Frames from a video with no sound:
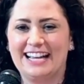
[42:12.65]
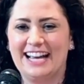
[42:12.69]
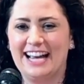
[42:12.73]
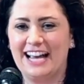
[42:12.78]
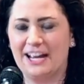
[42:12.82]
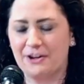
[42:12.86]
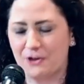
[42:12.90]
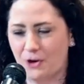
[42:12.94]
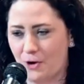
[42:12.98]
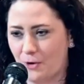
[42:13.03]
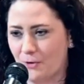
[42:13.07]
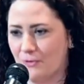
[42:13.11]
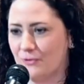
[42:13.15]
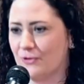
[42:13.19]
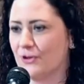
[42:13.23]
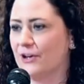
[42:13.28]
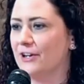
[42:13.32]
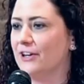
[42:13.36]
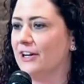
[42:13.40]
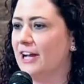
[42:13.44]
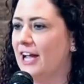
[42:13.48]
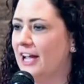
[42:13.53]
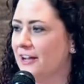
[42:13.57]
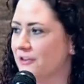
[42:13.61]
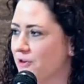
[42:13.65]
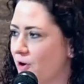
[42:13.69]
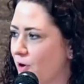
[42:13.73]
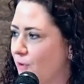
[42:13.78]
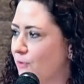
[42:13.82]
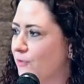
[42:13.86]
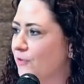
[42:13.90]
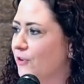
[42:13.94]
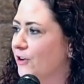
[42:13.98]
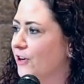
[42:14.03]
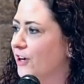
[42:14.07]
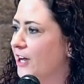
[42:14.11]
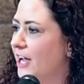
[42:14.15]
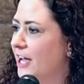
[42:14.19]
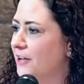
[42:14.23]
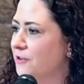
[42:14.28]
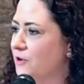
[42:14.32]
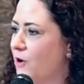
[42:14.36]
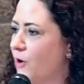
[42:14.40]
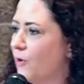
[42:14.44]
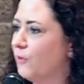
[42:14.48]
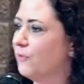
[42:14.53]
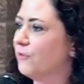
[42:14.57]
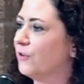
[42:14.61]
And over and over and
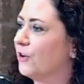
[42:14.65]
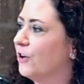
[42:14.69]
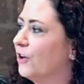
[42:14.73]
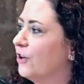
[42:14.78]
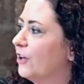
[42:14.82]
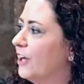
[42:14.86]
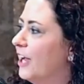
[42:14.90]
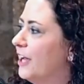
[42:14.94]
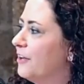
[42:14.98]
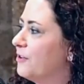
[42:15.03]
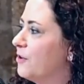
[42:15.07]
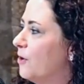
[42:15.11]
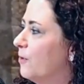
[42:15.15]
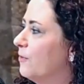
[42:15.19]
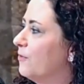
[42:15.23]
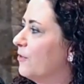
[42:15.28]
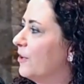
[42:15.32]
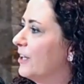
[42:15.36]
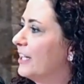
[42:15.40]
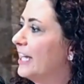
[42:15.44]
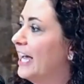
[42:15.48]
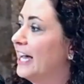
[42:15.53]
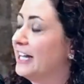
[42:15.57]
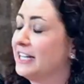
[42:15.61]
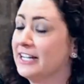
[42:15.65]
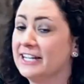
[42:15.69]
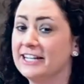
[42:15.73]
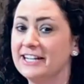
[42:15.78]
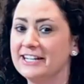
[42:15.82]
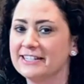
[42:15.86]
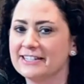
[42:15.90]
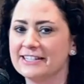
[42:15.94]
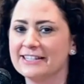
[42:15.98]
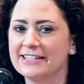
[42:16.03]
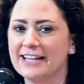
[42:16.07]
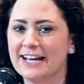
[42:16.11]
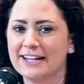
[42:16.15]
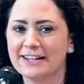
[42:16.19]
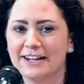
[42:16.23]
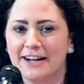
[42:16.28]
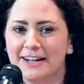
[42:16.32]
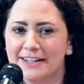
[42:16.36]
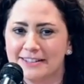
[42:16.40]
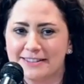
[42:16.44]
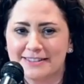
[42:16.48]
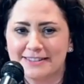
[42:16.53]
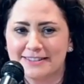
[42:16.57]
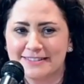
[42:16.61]
over and over again. And isn't that
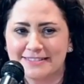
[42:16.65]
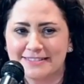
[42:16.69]
us?